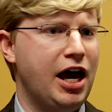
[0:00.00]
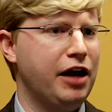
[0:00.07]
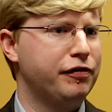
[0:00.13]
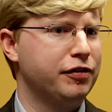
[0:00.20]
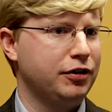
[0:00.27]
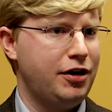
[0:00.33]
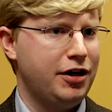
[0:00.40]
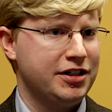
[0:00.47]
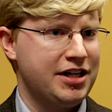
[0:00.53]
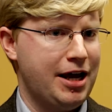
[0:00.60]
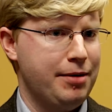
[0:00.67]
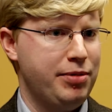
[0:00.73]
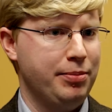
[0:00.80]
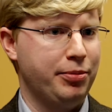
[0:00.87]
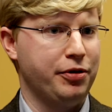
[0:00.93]
And for a long
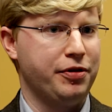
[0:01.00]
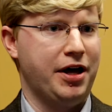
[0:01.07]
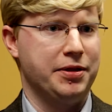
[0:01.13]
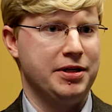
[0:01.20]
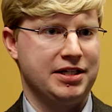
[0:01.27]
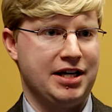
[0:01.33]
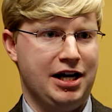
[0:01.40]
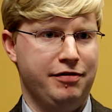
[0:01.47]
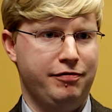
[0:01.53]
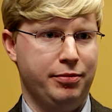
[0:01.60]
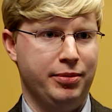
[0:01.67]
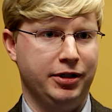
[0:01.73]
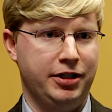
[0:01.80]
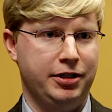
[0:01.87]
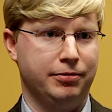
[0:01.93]
time, people thought this kind of
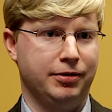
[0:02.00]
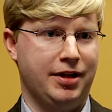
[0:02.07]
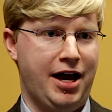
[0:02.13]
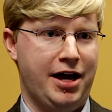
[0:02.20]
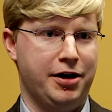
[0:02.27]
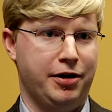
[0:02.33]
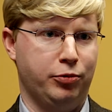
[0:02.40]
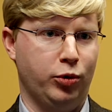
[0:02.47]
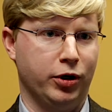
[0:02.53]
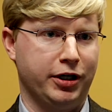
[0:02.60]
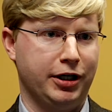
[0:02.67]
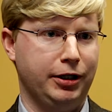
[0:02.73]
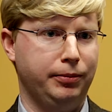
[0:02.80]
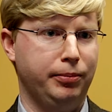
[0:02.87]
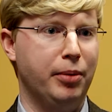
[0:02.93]
ability relied on
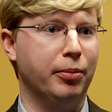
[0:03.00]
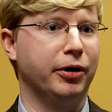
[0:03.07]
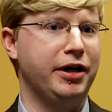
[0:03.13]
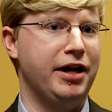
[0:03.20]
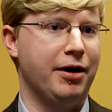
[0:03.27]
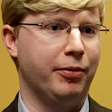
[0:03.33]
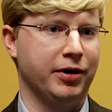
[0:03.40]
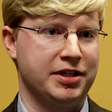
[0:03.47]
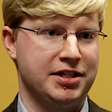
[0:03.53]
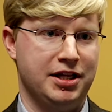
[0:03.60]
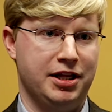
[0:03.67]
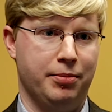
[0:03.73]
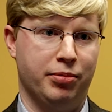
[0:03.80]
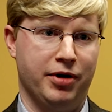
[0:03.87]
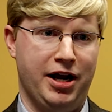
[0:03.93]
working memory networks in
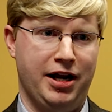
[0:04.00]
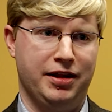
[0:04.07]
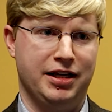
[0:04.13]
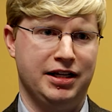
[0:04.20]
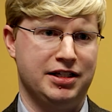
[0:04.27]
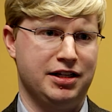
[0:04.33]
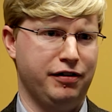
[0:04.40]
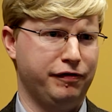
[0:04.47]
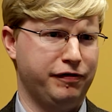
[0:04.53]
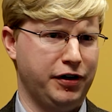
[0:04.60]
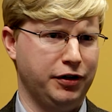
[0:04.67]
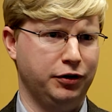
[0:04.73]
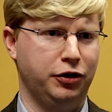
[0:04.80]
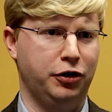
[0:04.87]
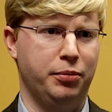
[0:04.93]
the brain, things in the
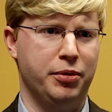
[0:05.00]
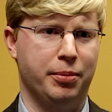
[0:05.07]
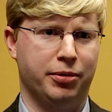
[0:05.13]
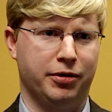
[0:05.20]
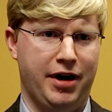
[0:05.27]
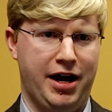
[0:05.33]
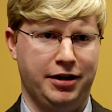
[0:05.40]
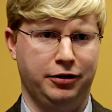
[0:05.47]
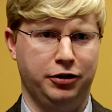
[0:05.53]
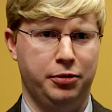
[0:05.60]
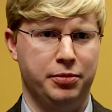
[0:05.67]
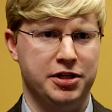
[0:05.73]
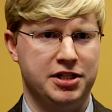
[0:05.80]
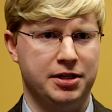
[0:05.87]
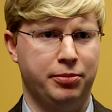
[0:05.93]
frontal lobe, the parietal
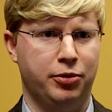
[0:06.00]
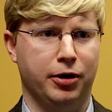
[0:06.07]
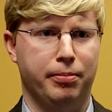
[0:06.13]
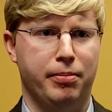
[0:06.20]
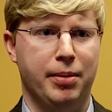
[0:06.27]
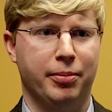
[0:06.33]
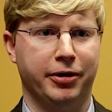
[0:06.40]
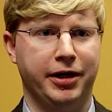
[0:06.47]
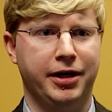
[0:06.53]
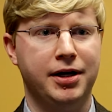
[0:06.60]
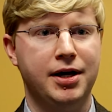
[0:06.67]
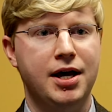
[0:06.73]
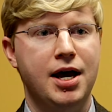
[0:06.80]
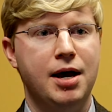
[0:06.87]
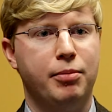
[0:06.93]
lobe that support memory.
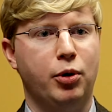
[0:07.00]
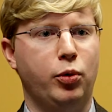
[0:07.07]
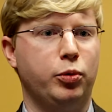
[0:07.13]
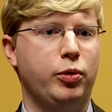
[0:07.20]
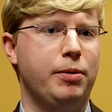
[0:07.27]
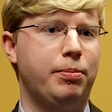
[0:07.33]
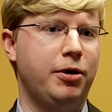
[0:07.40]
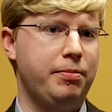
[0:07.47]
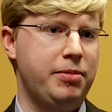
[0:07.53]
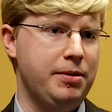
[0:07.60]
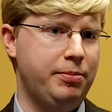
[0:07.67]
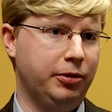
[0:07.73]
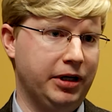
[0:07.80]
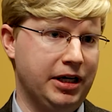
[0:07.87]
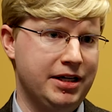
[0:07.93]
But when we put
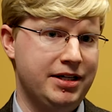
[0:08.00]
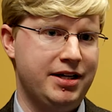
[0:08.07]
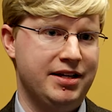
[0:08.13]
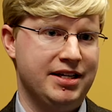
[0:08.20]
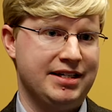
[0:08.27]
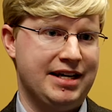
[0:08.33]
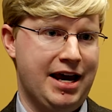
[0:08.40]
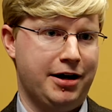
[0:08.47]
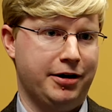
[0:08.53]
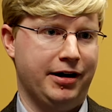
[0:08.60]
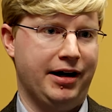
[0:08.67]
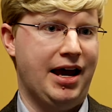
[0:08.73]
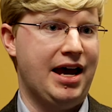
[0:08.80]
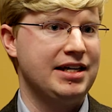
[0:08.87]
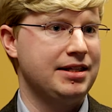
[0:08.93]
people into the scanner
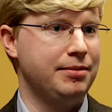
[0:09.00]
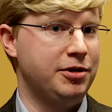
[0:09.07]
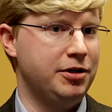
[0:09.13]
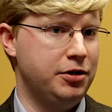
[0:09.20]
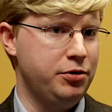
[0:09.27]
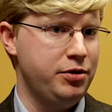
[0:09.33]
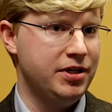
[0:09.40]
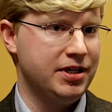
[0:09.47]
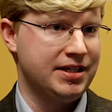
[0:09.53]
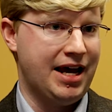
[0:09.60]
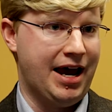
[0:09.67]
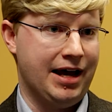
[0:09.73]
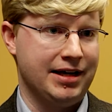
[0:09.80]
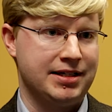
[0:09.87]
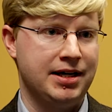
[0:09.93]
and ask them to do this
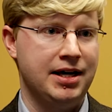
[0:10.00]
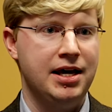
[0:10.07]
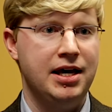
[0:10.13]
task,